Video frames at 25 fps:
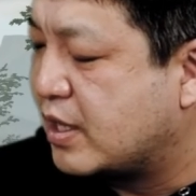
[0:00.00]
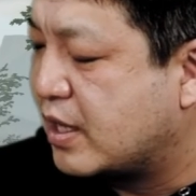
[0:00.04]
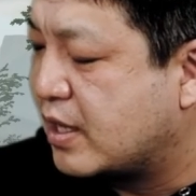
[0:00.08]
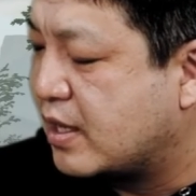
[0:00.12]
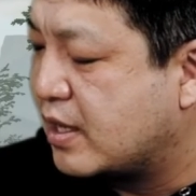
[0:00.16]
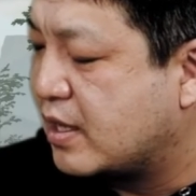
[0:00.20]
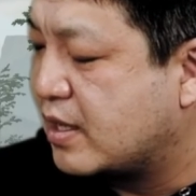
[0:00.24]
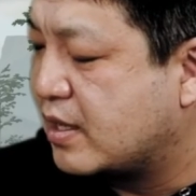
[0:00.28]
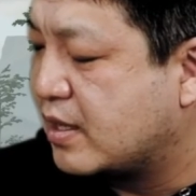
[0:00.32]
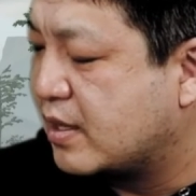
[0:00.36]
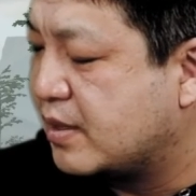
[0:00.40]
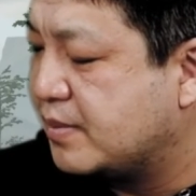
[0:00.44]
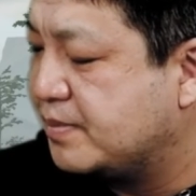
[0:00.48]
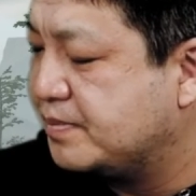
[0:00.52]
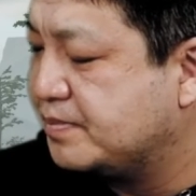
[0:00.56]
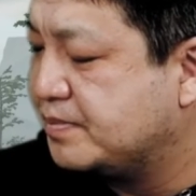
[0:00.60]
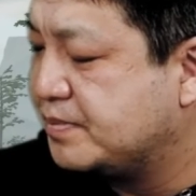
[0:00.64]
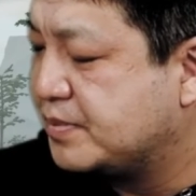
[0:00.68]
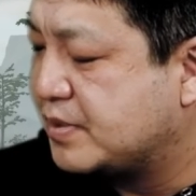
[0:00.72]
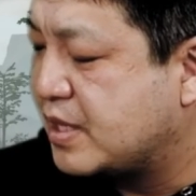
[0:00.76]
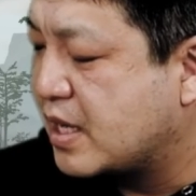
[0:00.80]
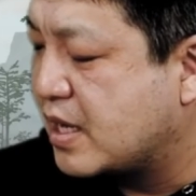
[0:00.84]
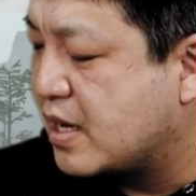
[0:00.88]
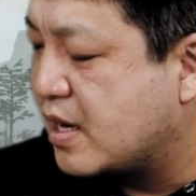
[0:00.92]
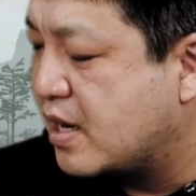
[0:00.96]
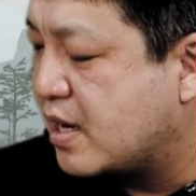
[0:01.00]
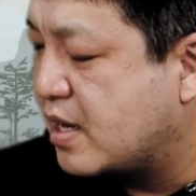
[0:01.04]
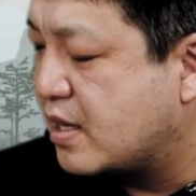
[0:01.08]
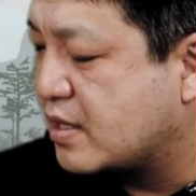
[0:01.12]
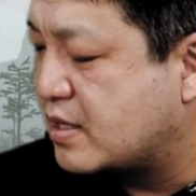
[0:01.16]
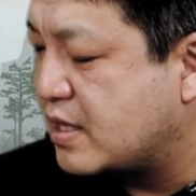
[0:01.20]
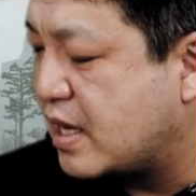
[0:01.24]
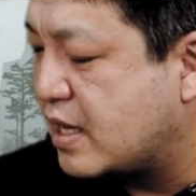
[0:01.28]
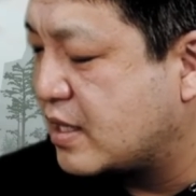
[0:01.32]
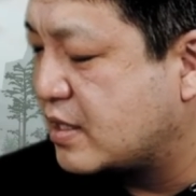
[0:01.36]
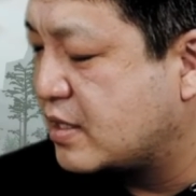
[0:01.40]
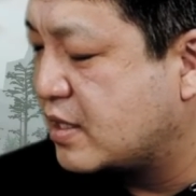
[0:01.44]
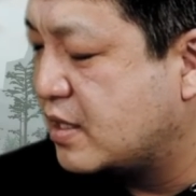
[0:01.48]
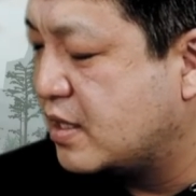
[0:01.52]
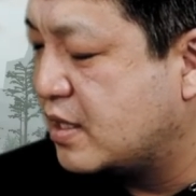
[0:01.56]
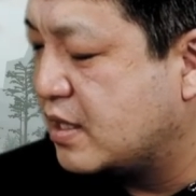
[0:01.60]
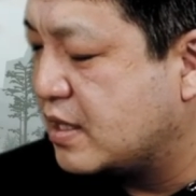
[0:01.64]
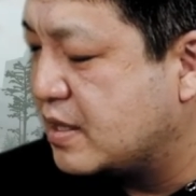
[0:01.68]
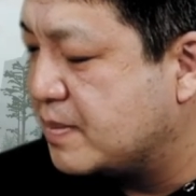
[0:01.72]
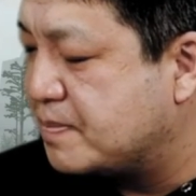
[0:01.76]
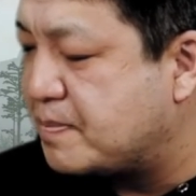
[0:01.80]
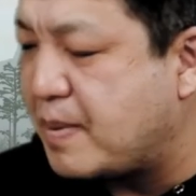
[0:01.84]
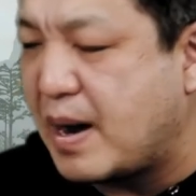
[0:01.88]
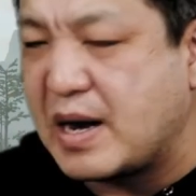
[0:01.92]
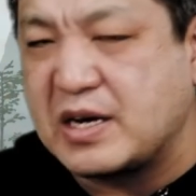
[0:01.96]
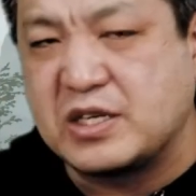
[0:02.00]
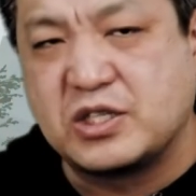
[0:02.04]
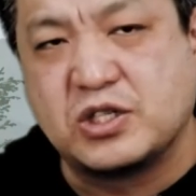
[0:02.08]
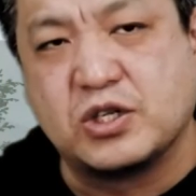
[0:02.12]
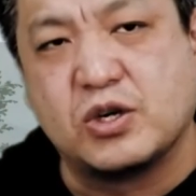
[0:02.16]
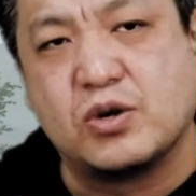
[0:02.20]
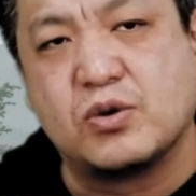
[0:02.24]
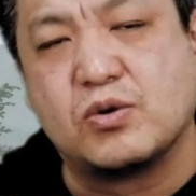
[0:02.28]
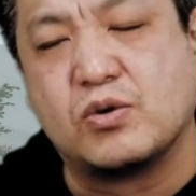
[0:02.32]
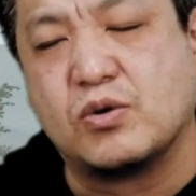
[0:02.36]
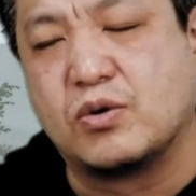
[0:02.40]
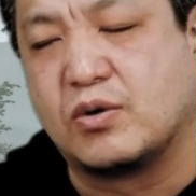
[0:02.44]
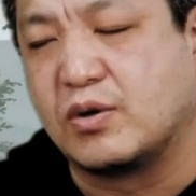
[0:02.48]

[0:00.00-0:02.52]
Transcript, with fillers: as Riparovenator and Ceratosuchops,